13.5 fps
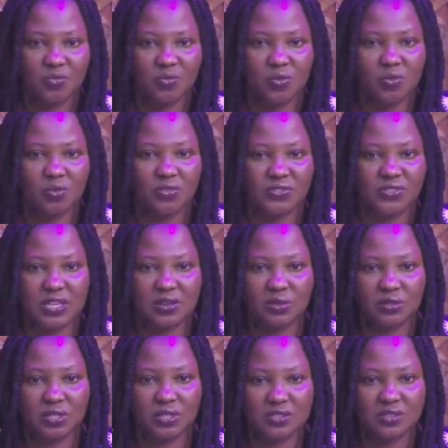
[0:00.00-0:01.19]
Role of
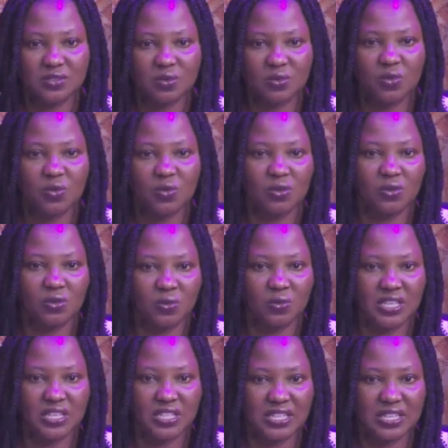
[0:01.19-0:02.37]
Stakeholders,
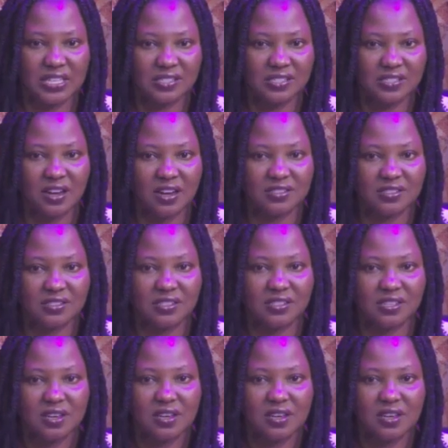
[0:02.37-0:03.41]
Oloyede cited